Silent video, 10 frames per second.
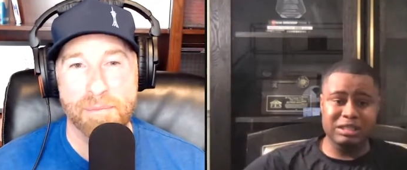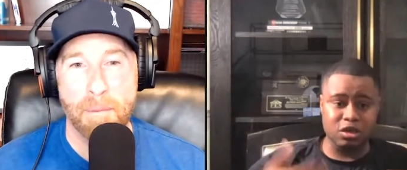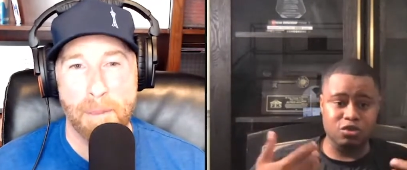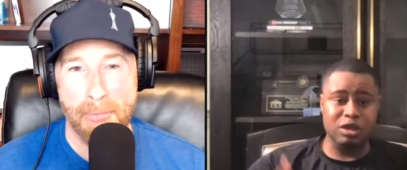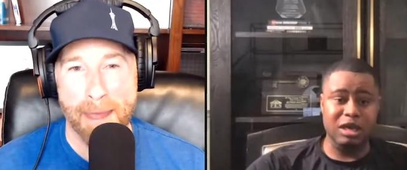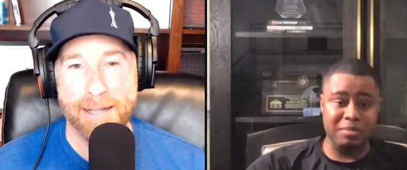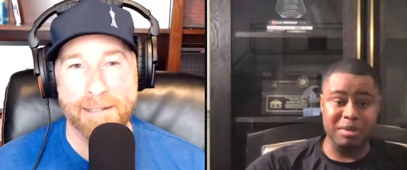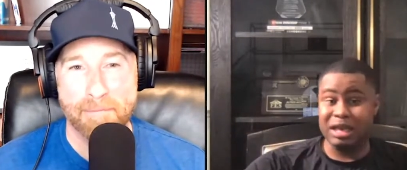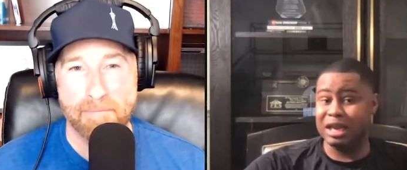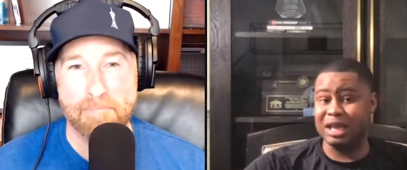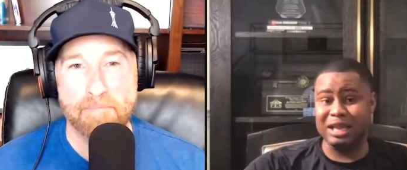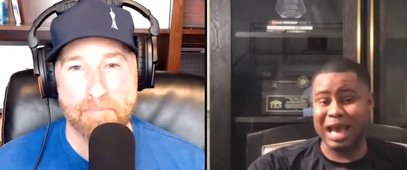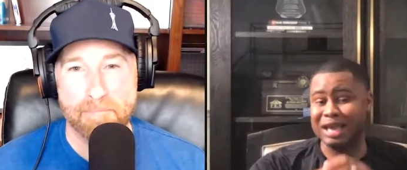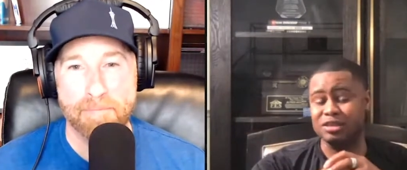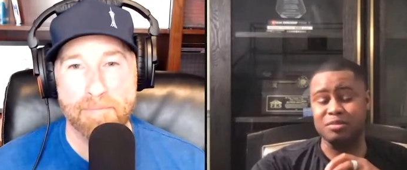Speaker 1: this industry come in and,
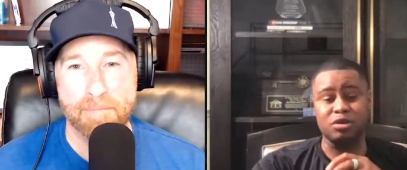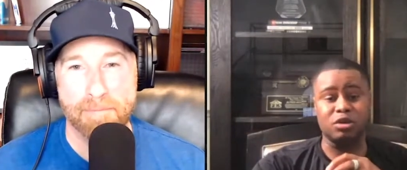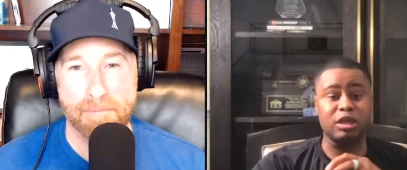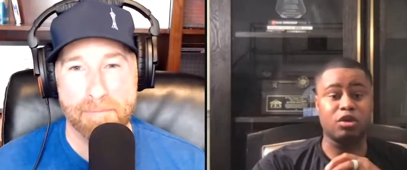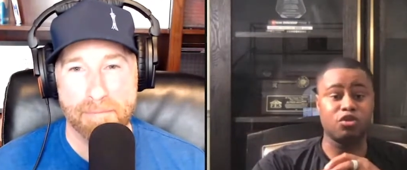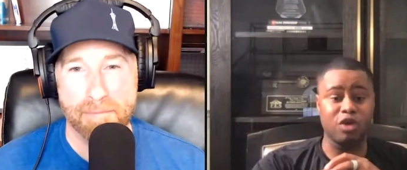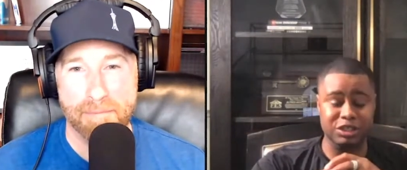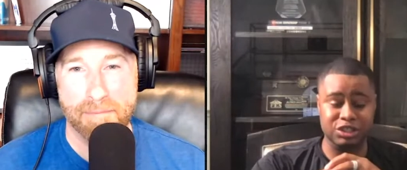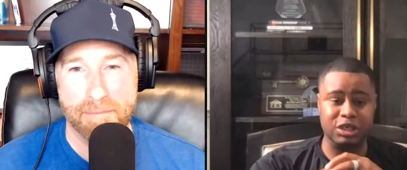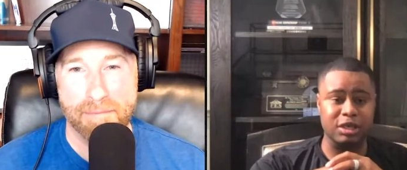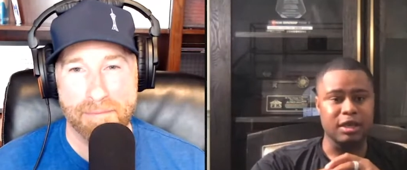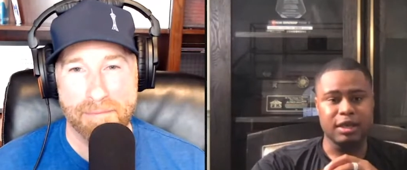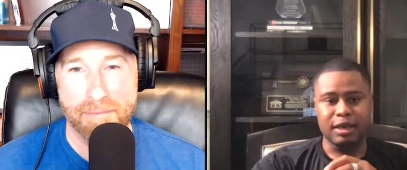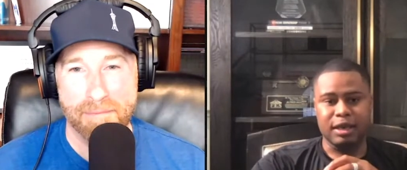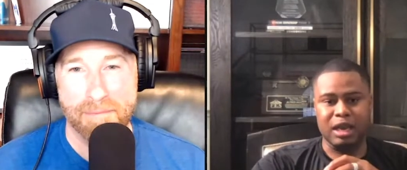and absolutely crush it.
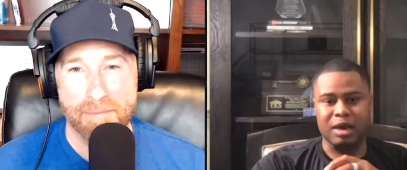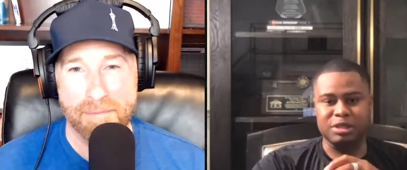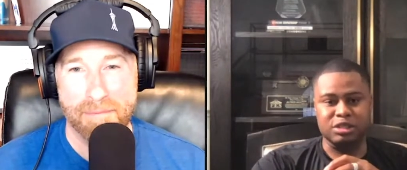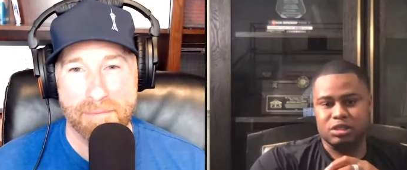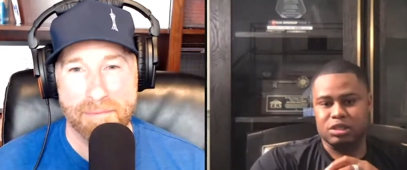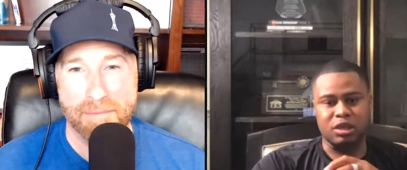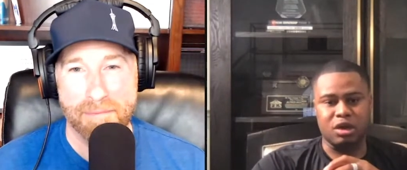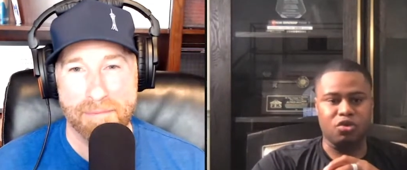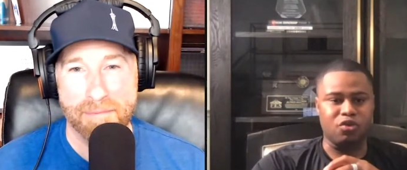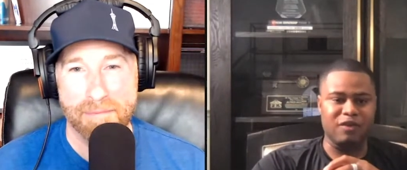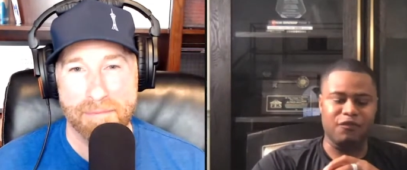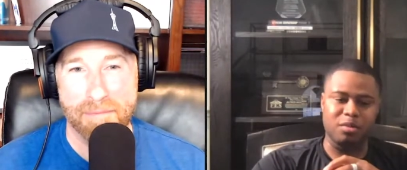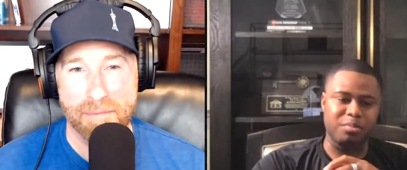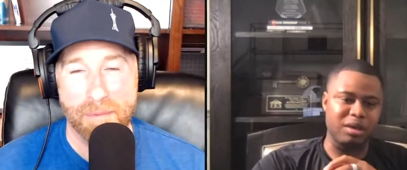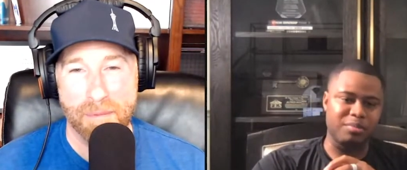And I'm just, you know,
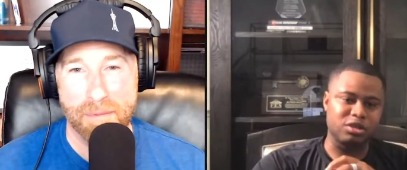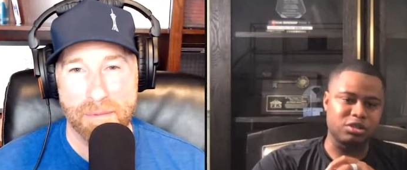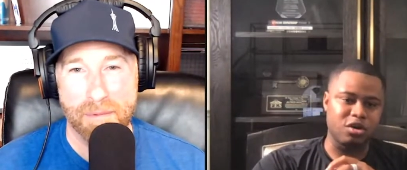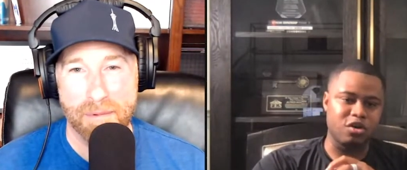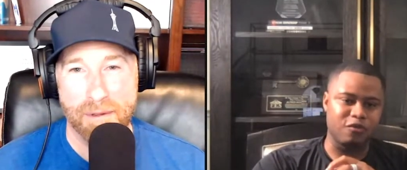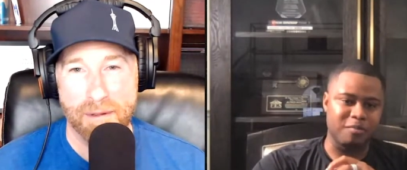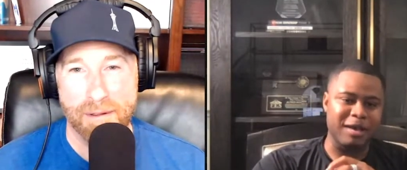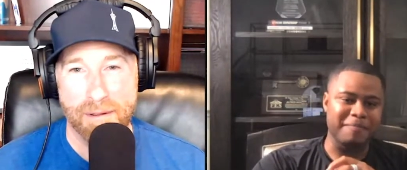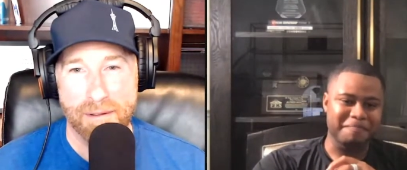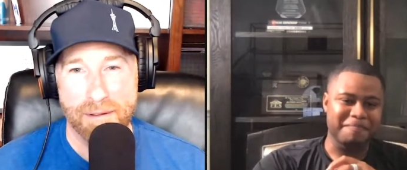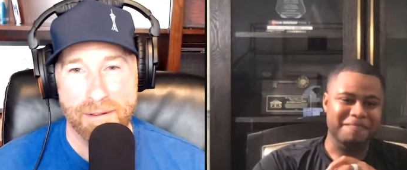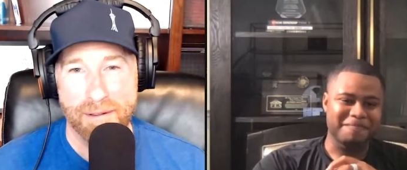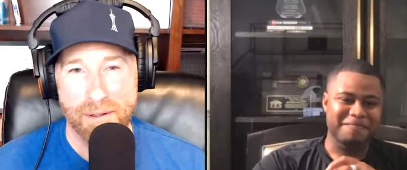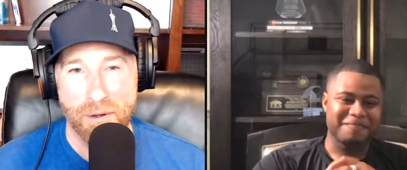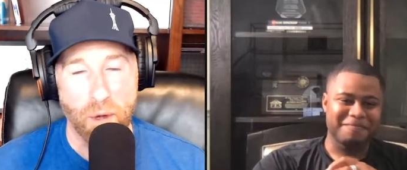grateful to be able to serve, man.
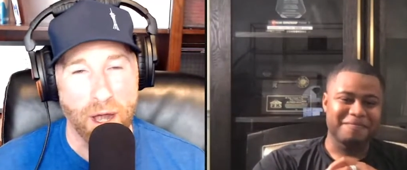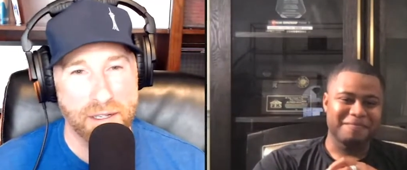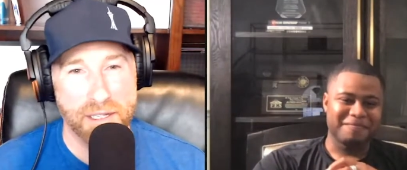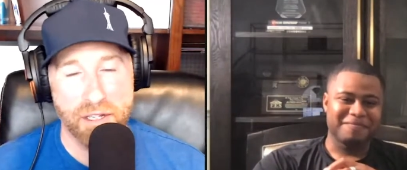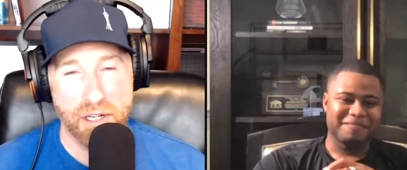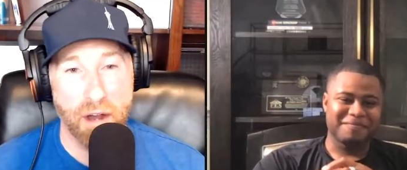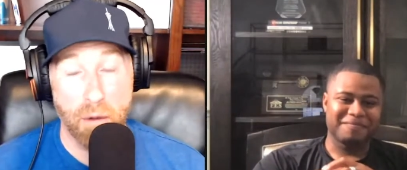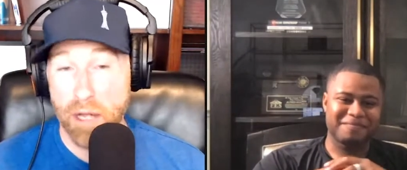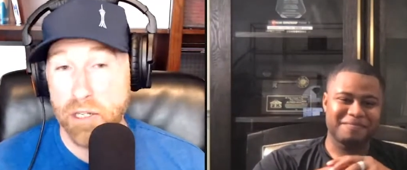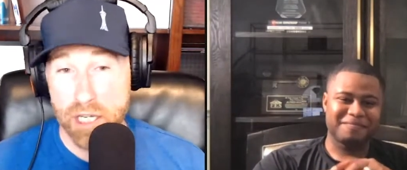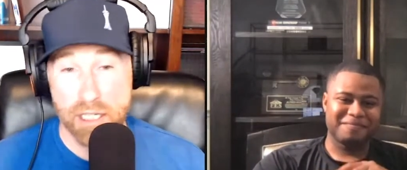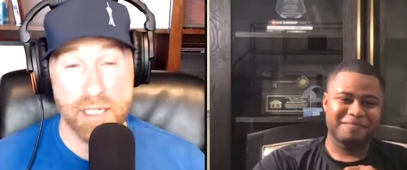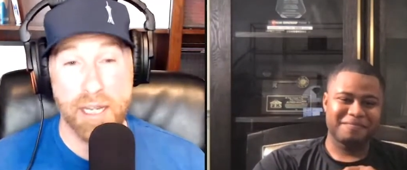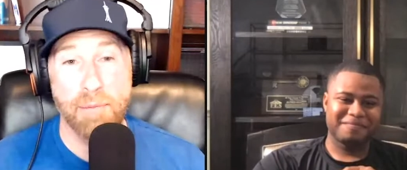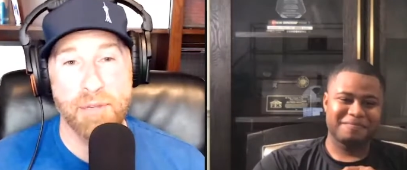
Speaker 2: Well, it's such a great. Well,
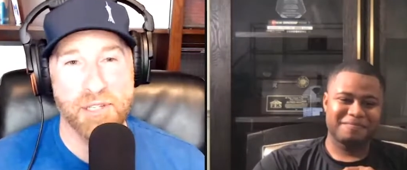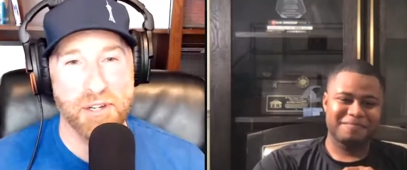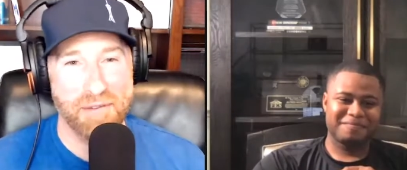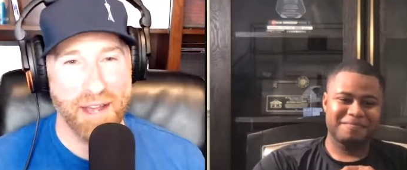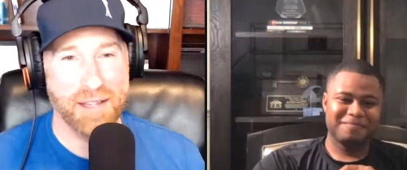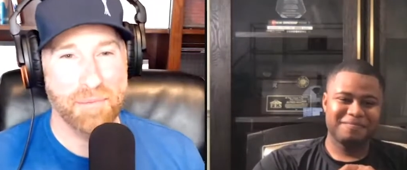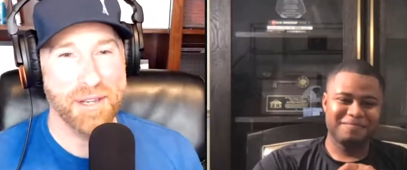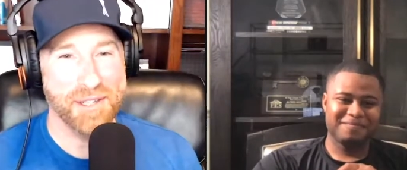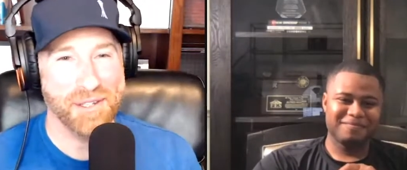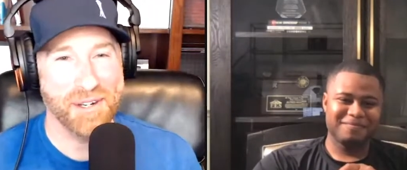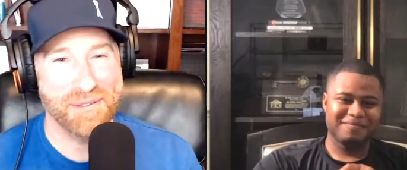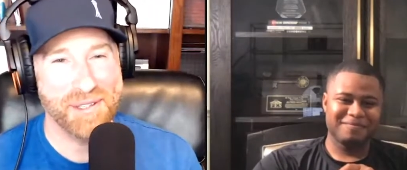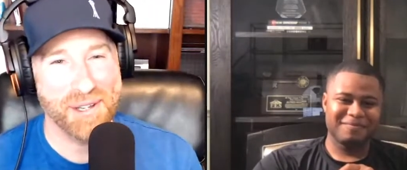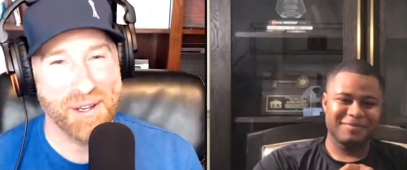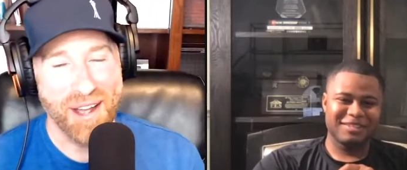Jesus came to serve, not to be served.
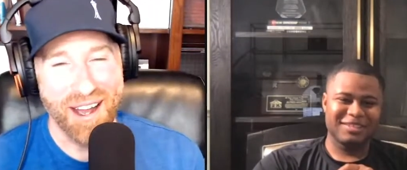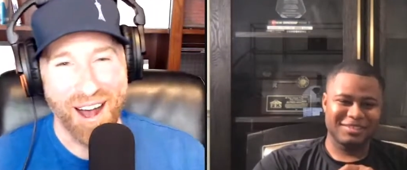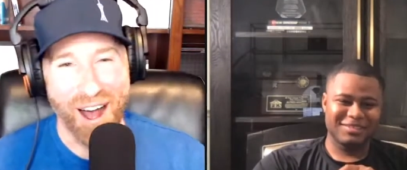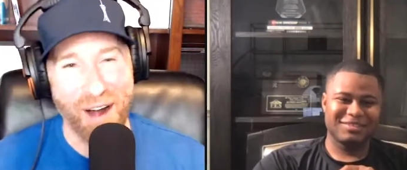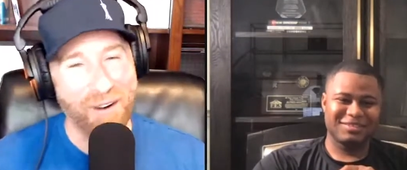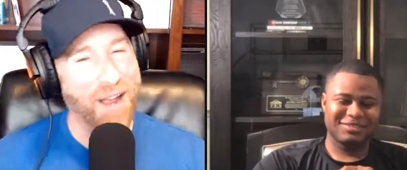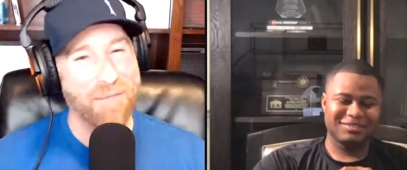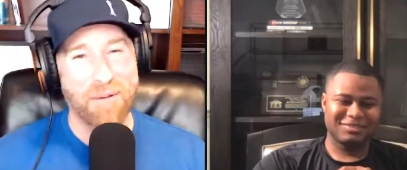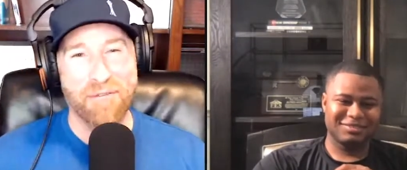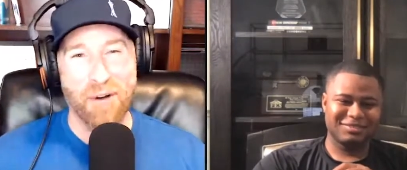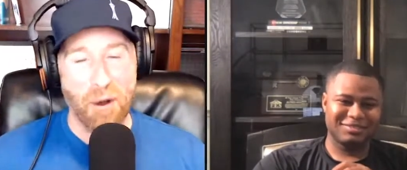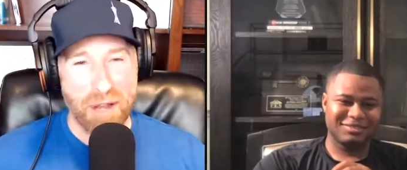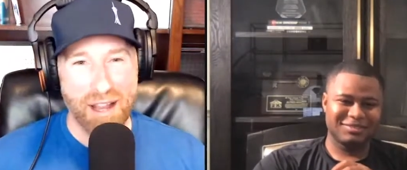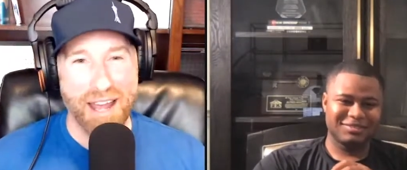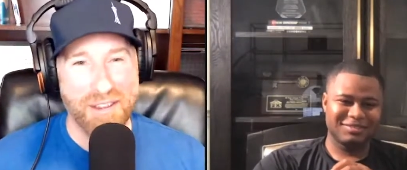So, all right. Before
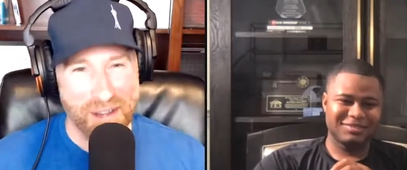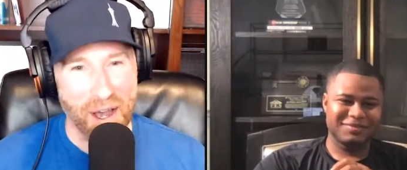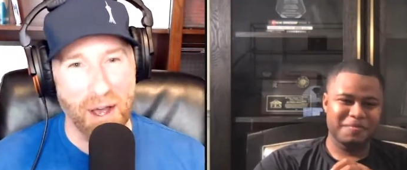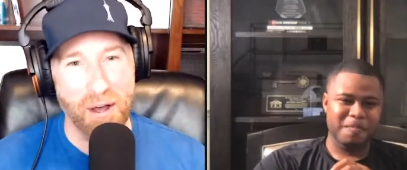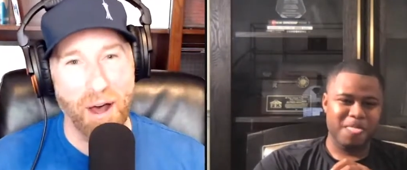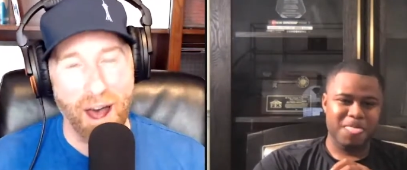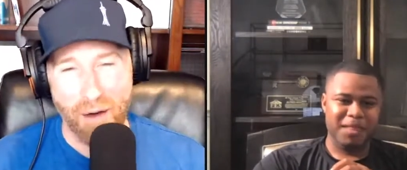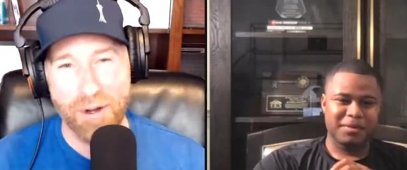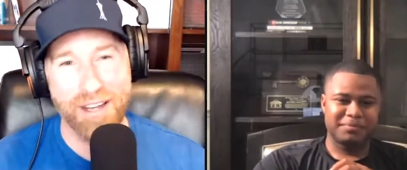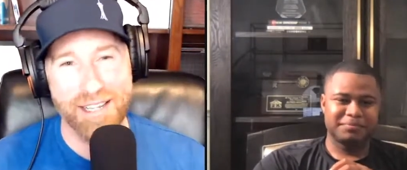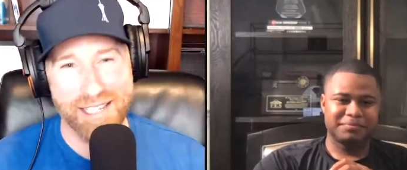we let you go, all we're going to